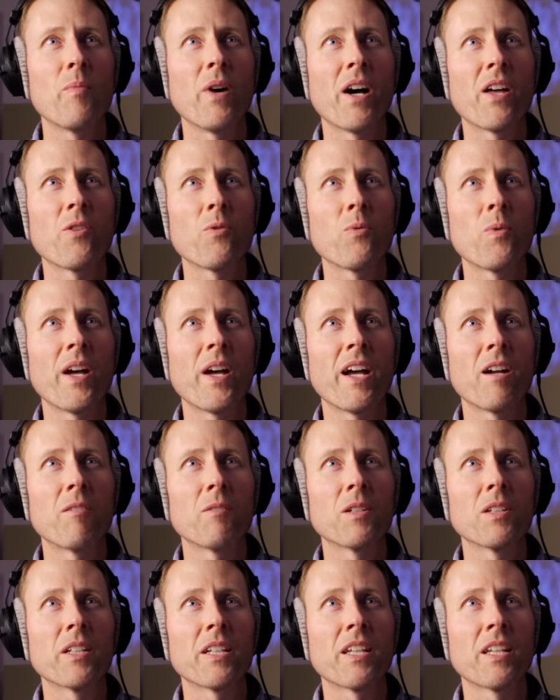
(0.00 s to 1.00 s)
By the way, I
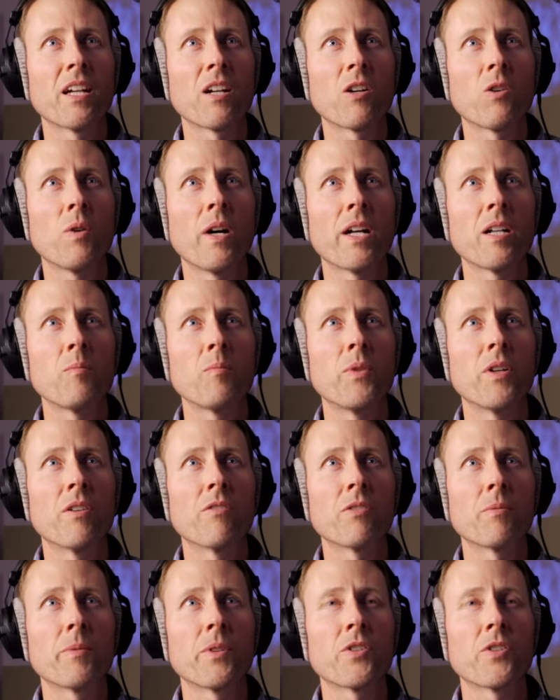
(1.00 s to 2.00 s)
really get quite a
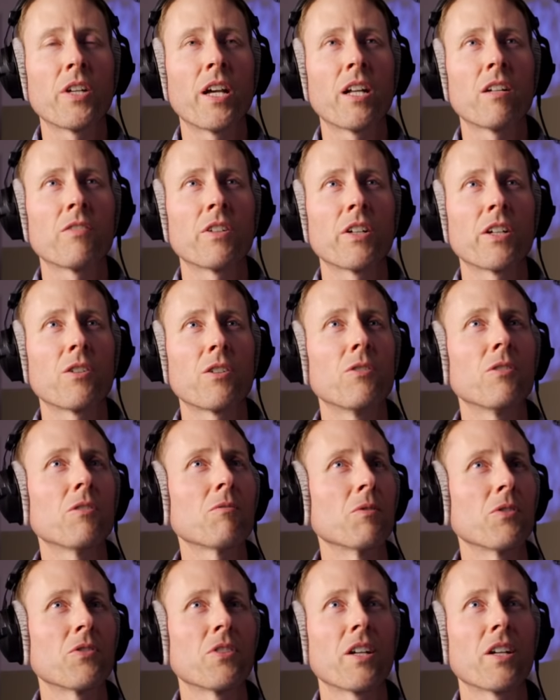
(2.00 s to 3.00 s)
bit from your channel. Very cool.
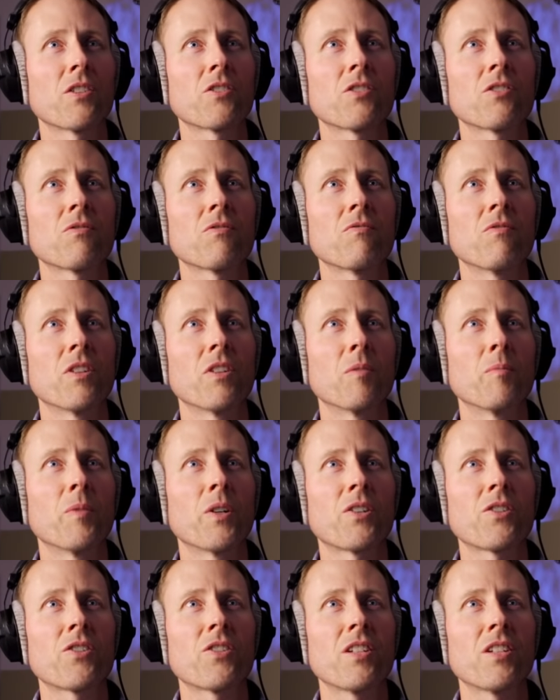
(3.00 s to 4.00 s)
Well, thanks very
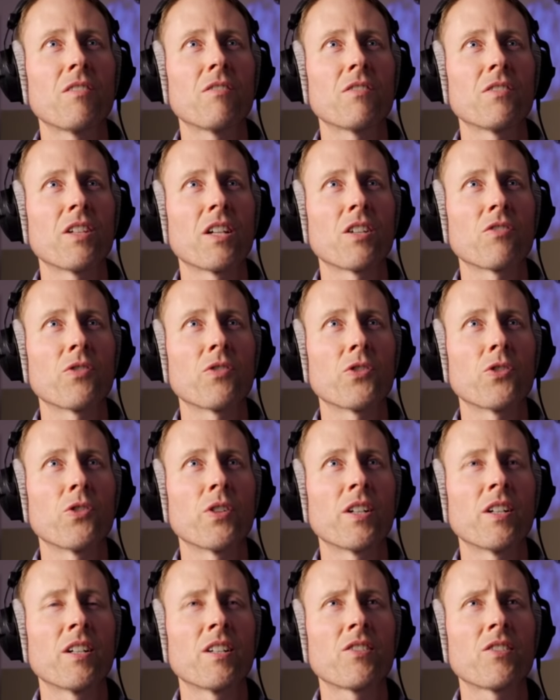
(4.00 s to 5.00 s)
much, Steve, and thanks for
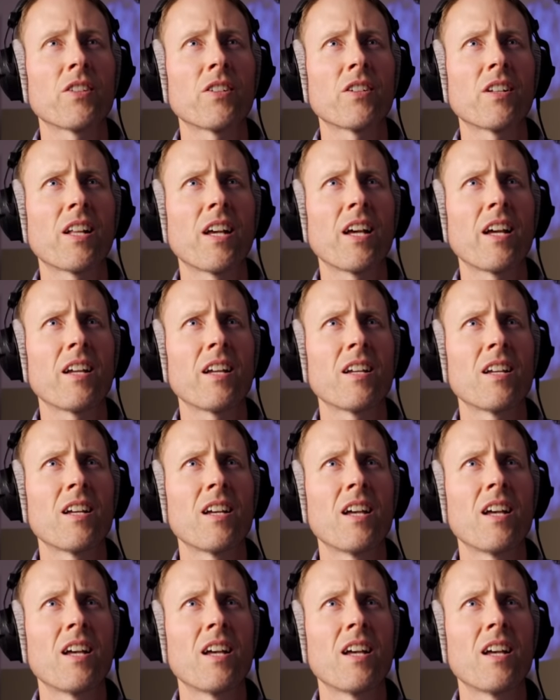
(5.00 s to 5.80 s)
joining us here today.